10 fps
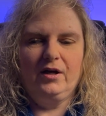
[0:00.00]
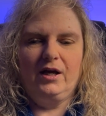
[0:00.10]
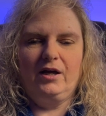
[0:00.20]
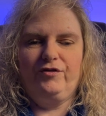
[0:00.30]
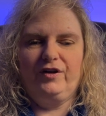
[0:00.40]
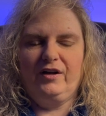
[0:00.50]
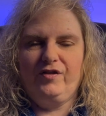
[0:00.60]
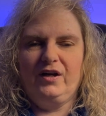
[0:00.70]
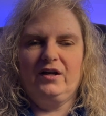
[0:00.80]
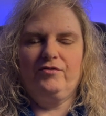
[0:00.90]
If
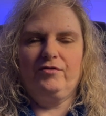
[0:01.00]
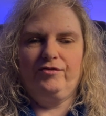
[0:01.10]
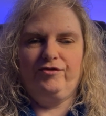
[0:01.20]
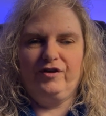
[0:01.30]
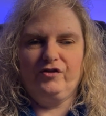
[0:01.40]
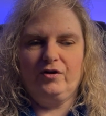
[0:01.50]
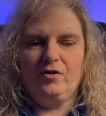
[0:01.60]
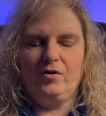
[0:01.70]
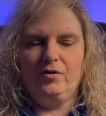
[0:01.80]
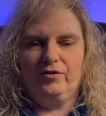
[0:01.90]
anything
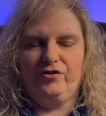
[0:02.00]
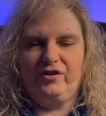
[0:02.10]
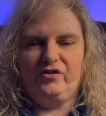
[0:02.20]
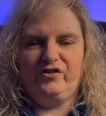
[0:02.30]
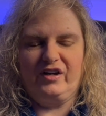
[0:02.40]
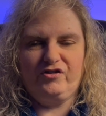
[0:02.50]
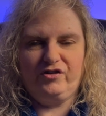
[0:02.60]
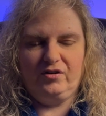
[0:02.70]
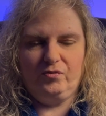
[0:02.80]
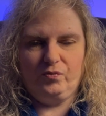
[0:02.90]
physical or sensation,